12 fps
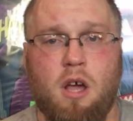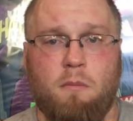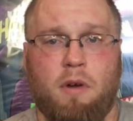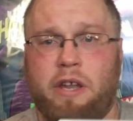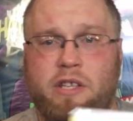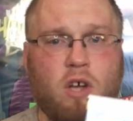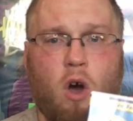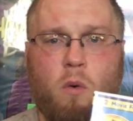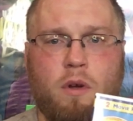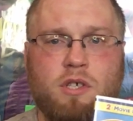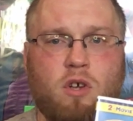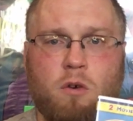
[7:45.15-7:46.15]
but it's
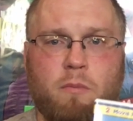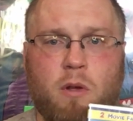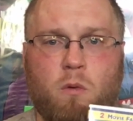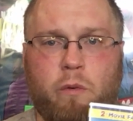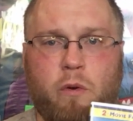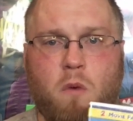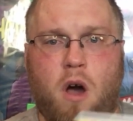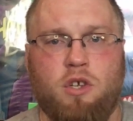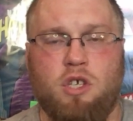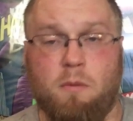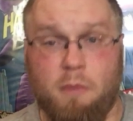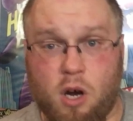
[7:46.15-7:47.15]
always going to be
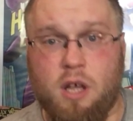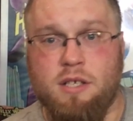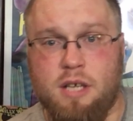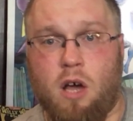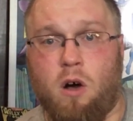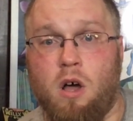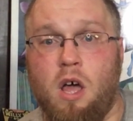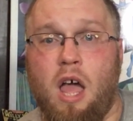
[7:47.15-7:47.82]
rewatching American Tail.